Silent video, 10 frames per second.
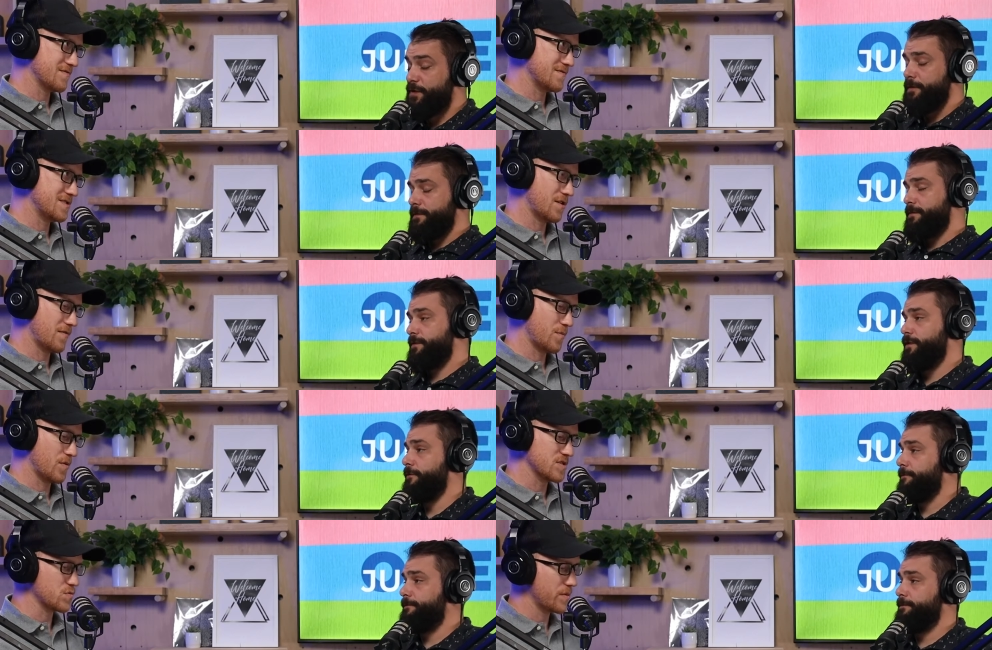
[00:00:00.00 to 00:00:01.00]
Speaker 1: sure, different
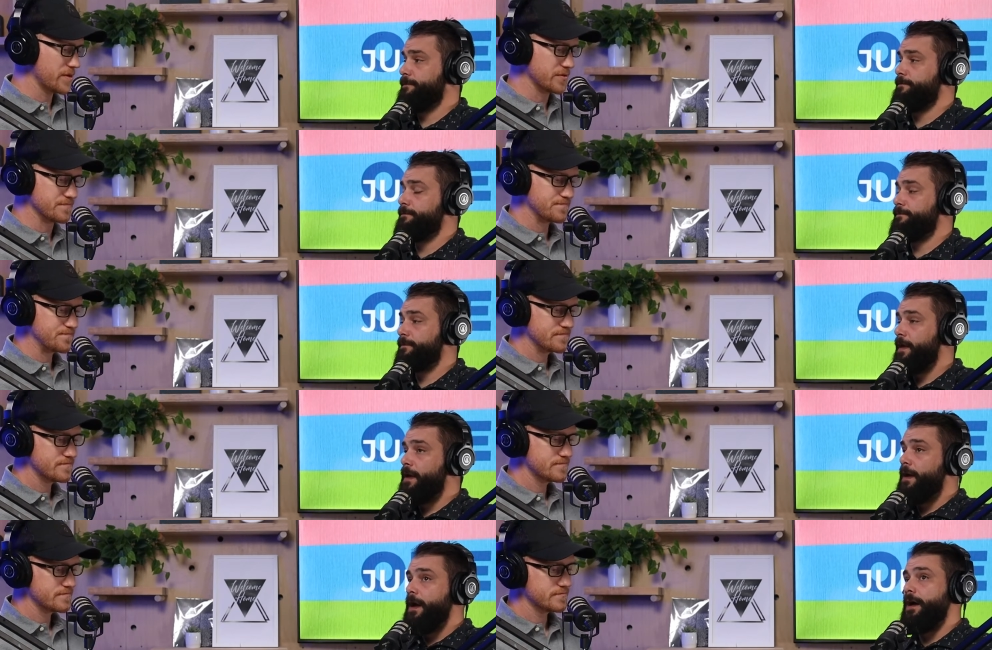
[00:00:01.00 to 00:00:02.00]
sure. purposes. What about you?
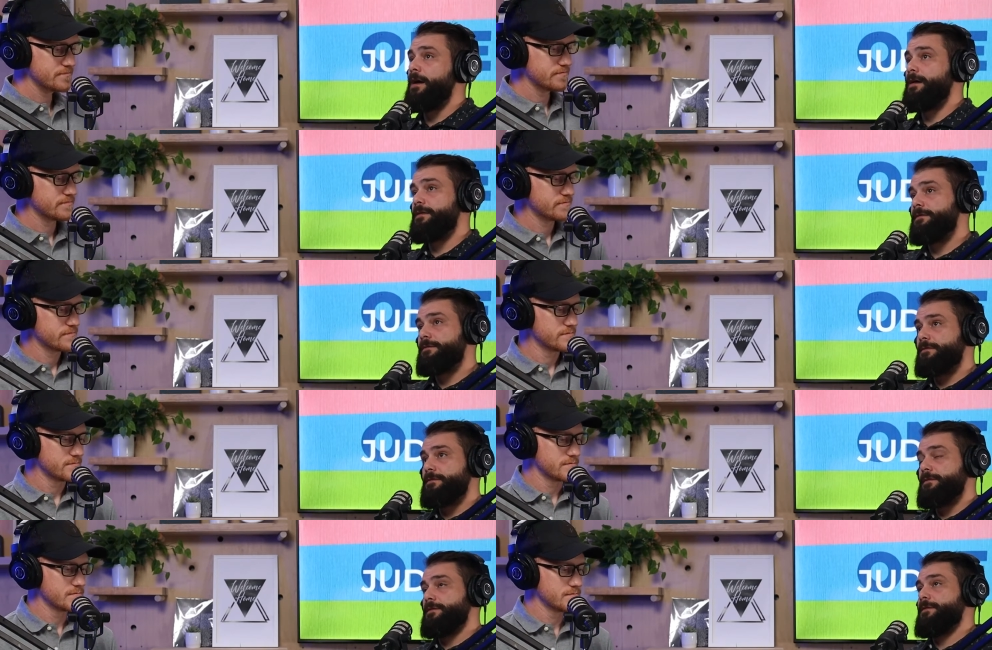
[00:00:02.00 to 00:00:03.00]
Speaker 2: Uh,
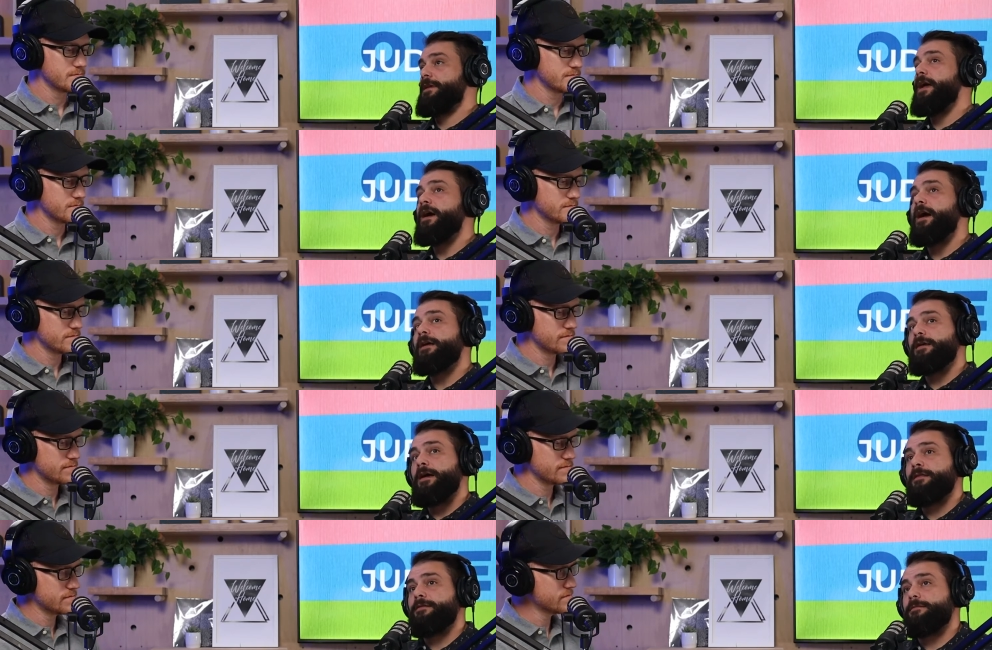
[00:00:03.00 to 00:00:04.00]
yeah, I, I,